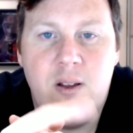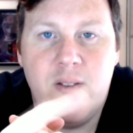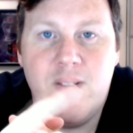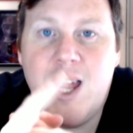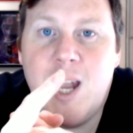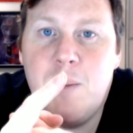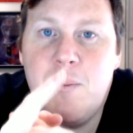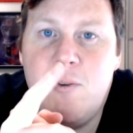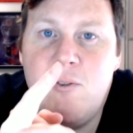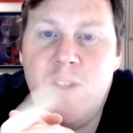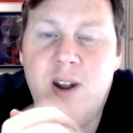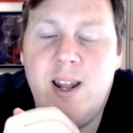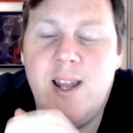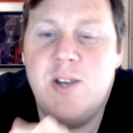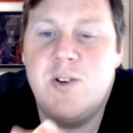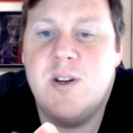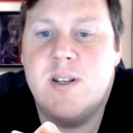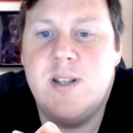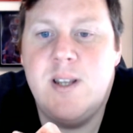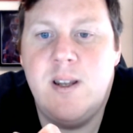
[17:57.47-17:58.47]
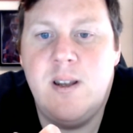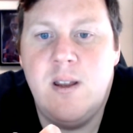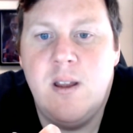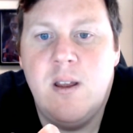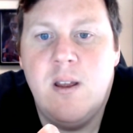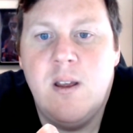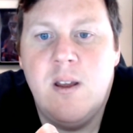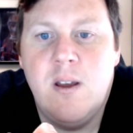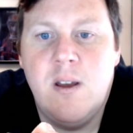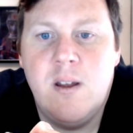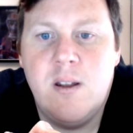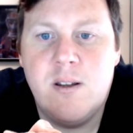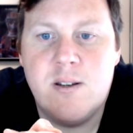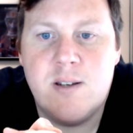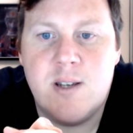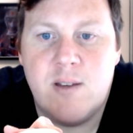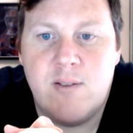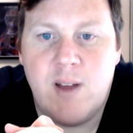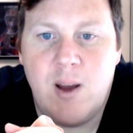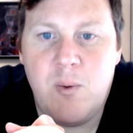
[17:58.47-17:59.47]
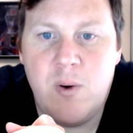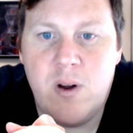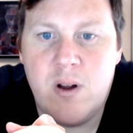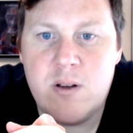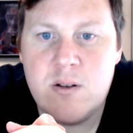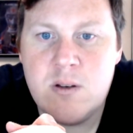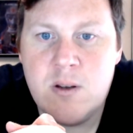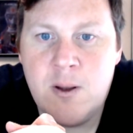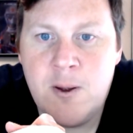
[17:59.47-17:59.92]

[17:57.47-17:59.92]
That'll be really interesting to see if that works.